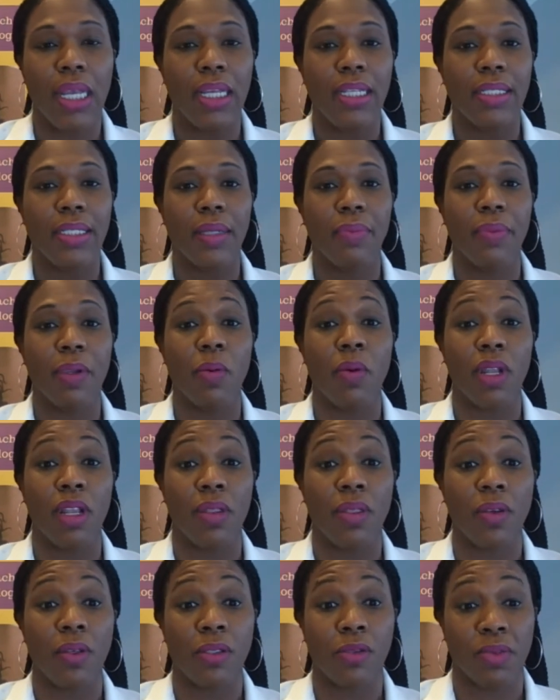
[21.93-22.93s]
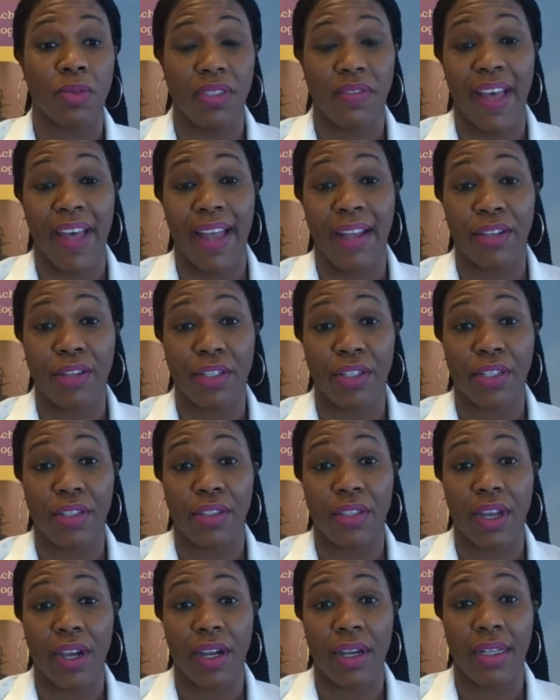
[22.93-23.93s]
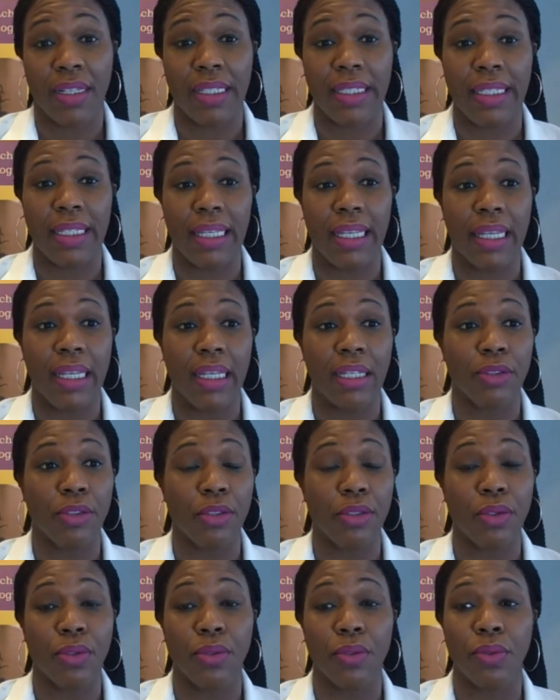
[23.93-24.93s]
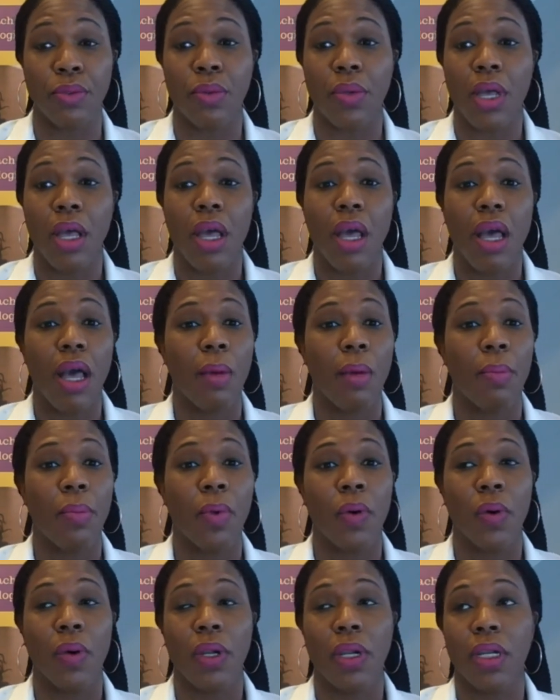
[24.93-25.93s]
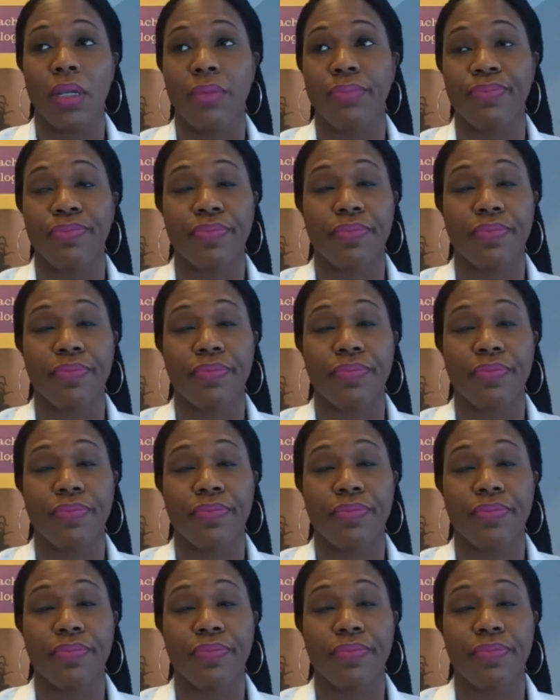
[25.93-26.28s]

to be one of those risk factors that are leading to more